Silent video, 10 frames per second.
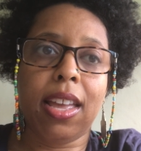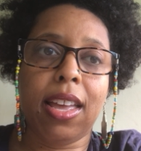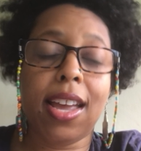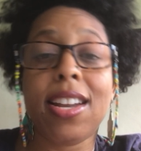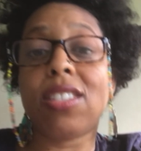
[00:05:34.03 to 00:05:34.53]

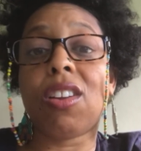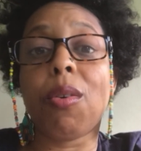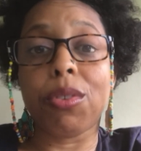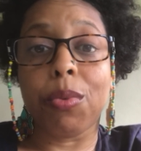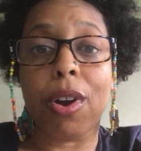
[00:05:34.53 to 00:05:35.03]
it doesn't
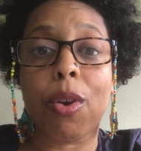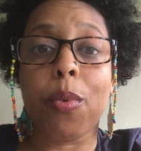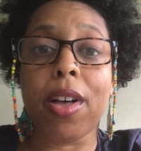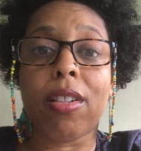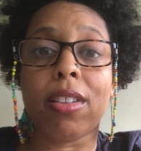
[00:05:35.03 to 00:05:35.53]
always work
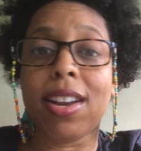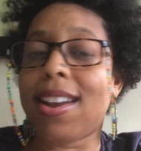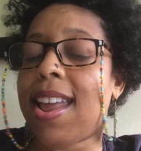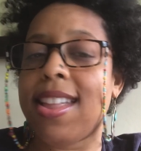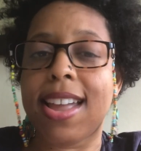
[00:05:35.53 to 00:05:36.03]
well, and
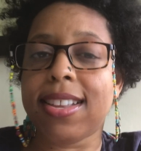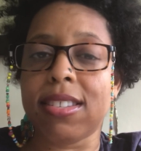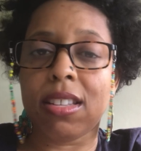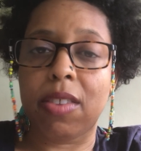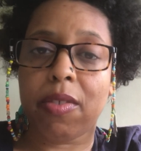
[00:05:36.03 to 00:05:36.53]
that
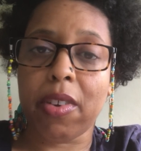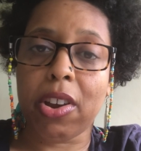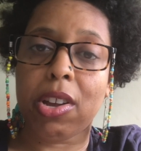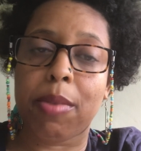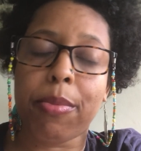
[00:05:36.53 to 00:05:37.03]
doesn't leave a very
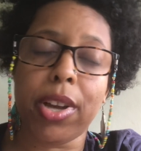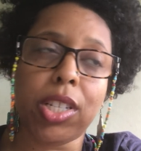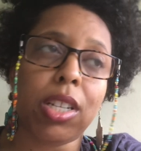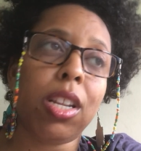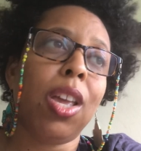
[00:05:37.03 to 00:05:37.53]
good
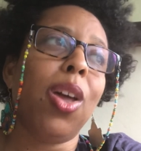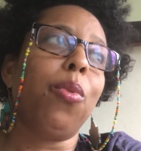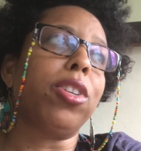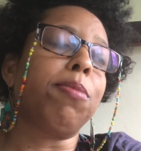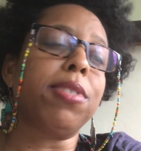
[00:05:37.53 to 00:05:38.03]
impression,
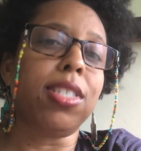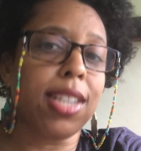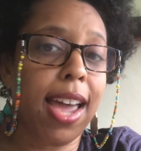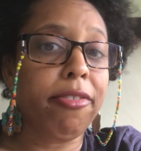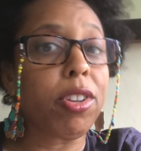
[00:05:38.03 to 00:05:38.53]
which means that
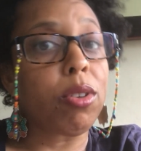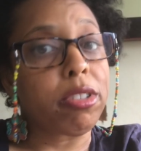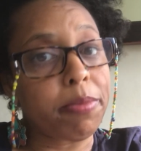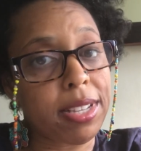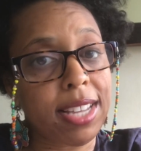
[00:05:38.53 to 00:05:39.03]
I have to go
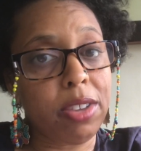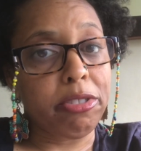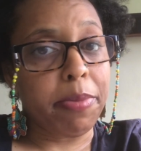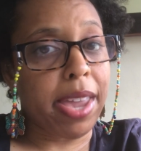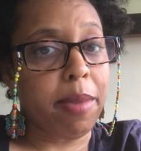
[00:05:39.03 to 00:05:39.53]
someplace else
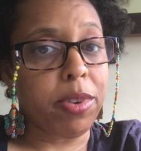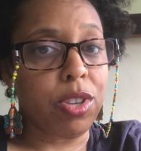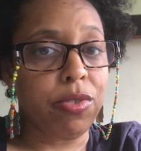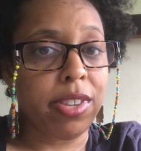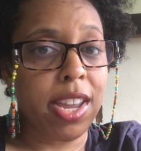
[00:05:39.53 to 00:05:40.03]
to be able to
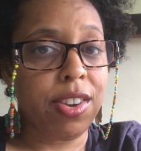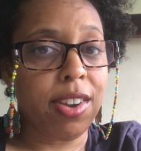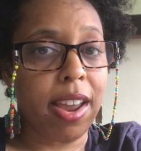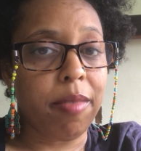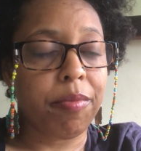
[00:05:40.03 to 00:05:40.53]
use the
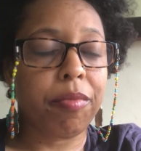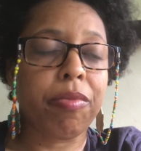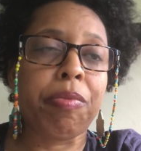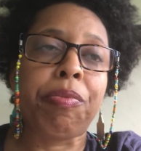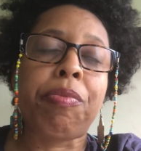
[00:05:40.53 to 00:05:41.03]
internet,
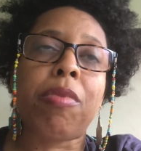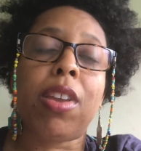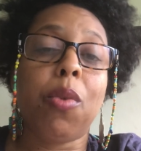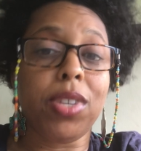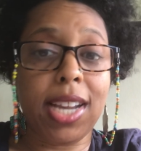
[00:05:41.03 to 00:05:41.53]

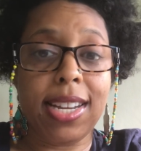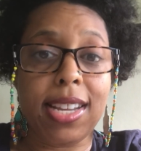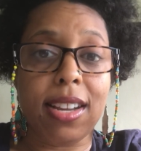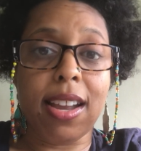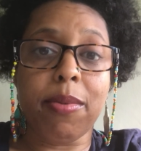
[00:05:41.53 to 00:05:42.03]
which I
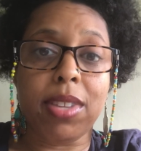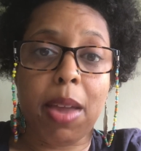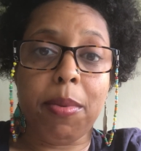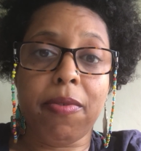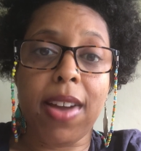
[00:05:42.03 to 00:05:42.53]
did. I was
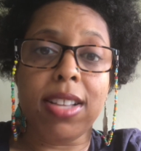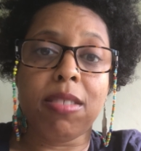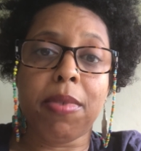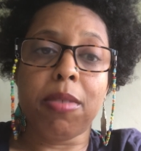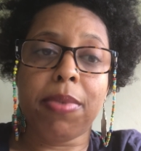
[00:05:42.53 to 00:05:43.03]
able to find
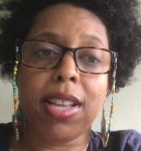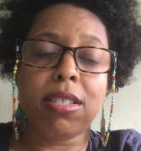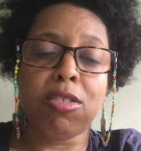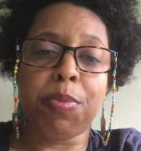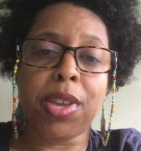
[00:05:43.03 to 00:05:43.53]
some other
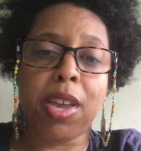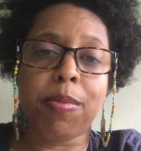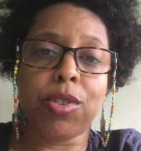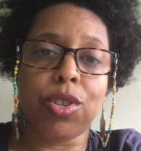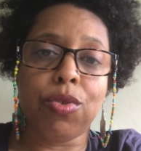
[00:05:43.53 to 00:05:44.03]
places to be
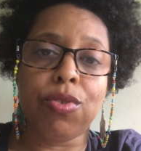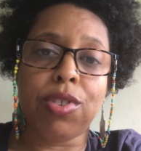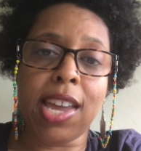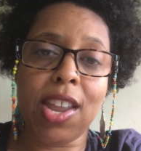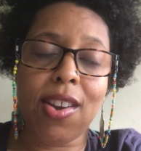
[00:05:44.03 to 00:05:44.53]
able to use
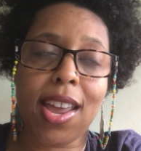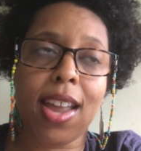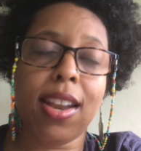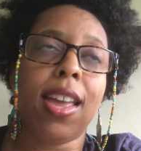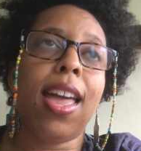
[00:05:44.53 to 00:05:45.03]
the
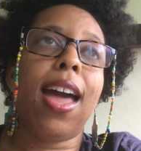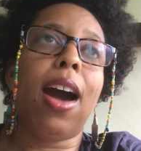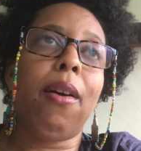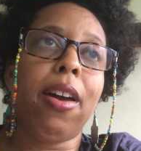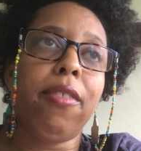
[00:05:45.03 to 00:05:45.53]
internet.
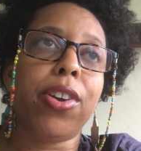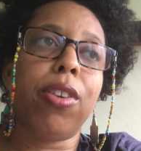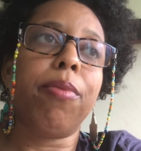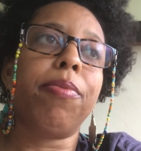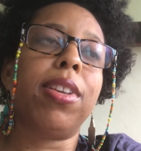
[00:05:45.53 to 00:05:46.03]

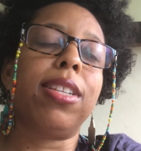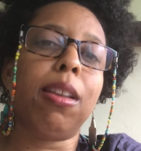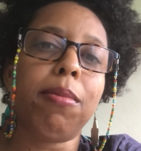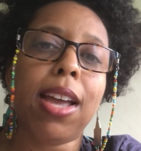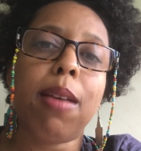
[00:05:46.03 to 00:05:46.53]
However,
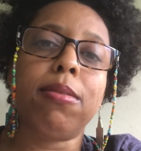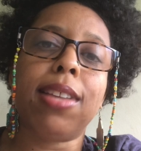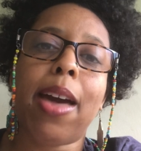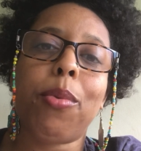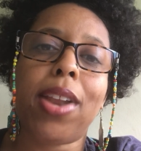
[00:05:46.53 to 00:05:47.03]
sometimes
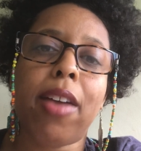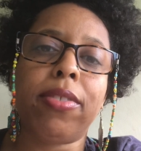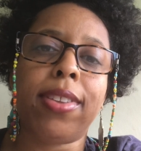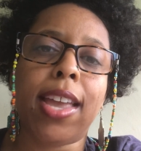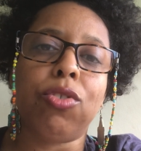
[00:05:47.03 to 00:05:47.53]
I would have to
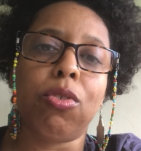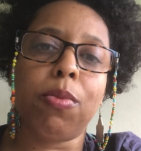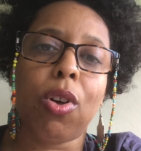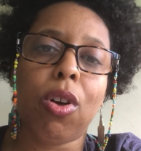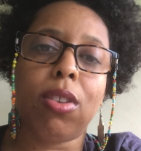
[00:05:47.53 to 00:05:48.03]
take Zoom
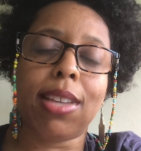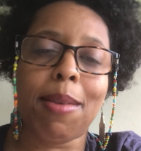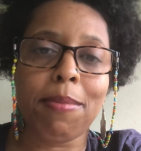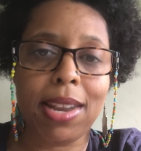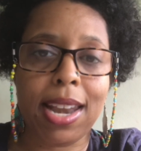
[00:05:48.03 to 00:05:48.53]
calls at
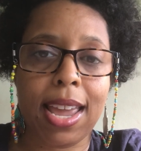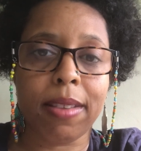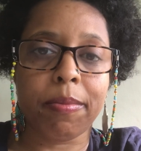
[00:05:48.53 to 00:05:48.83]
midnight.